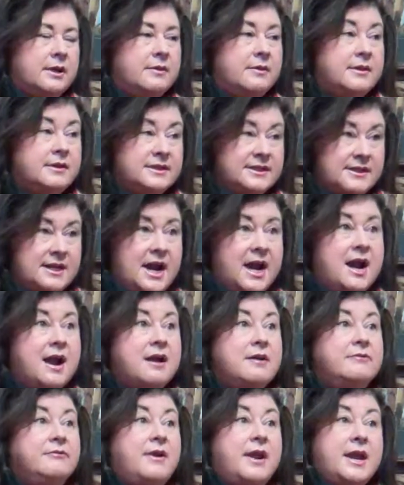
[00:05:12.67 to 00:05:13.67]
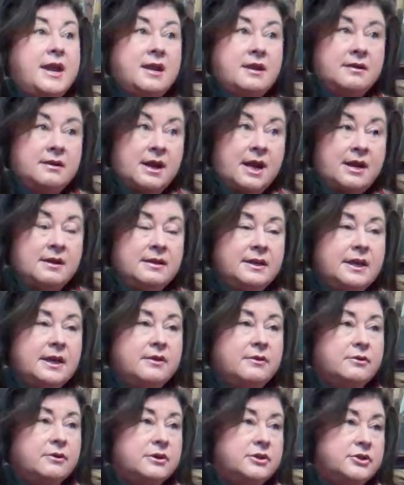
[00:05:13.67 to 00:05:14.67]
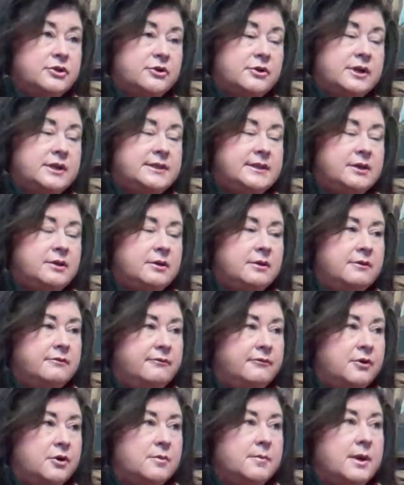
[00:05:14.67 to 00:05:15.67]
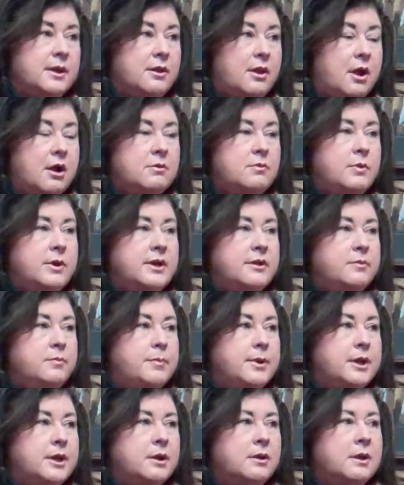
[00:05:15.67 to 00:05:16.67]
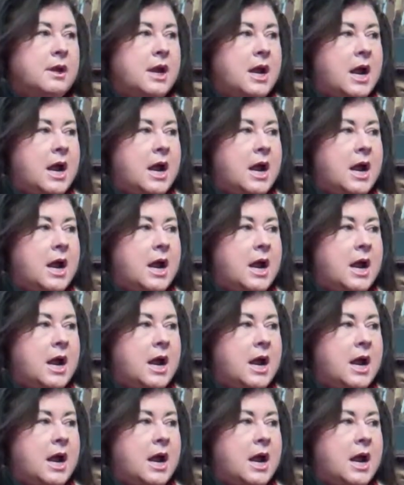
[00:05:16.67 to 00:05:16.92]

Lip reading: the staff and the other attorneys here in the firm, along with Bill,